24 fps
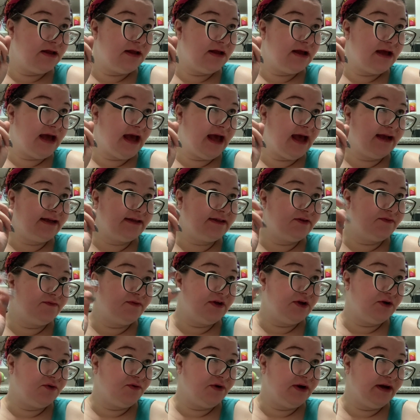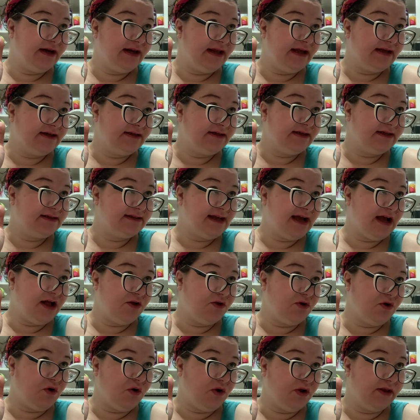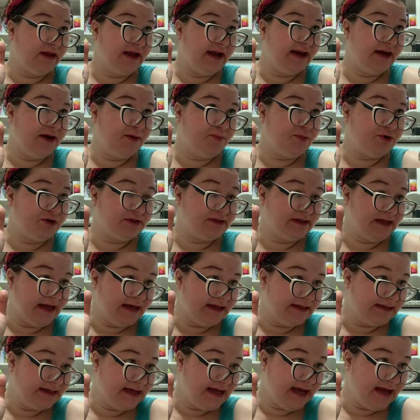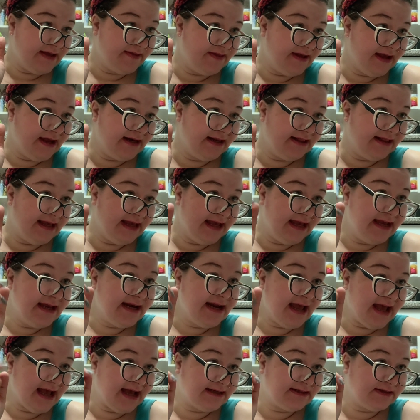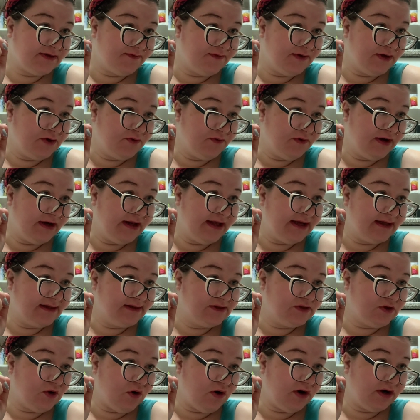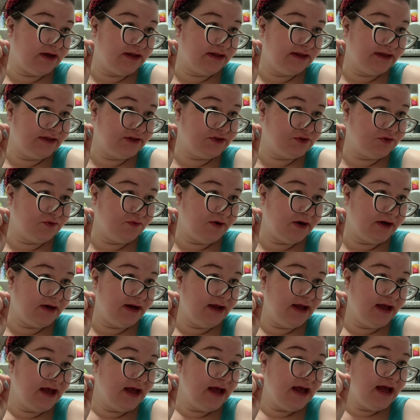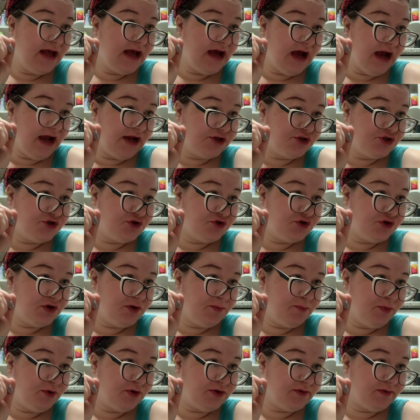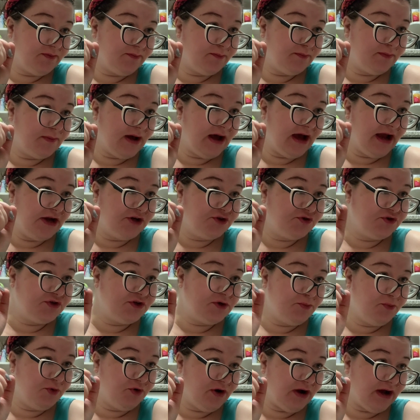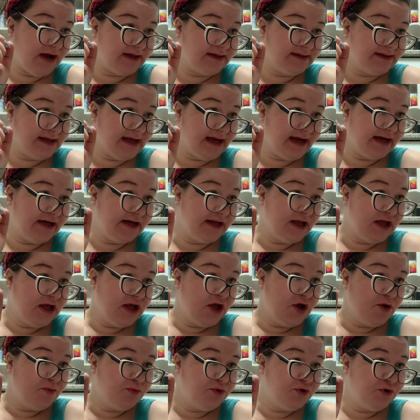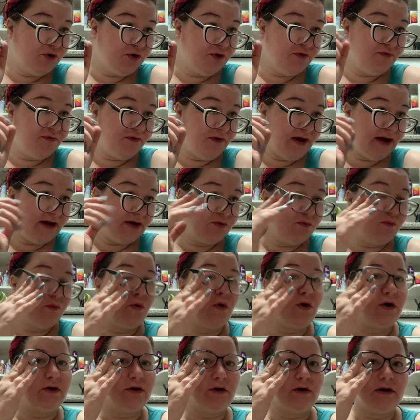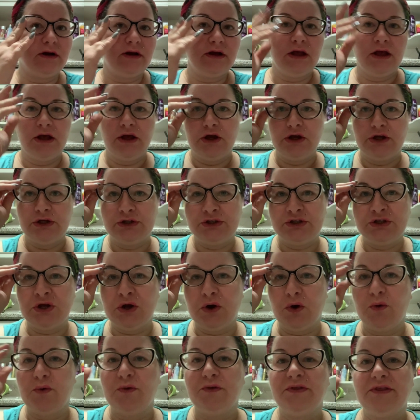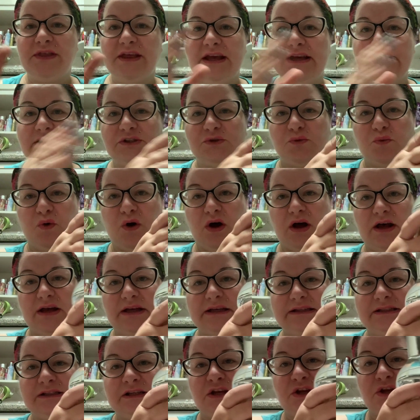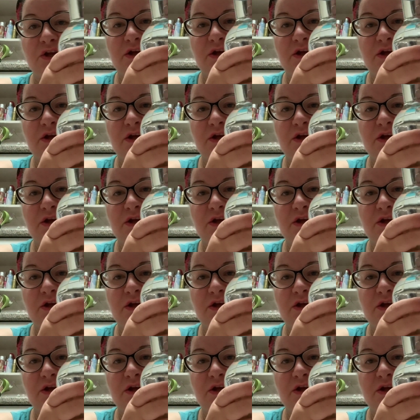active ingredient is alcohol 80%, and then the inactive ingredients are glycerin, hydrogen, per, hydrogen peroxide, purified water. So this was,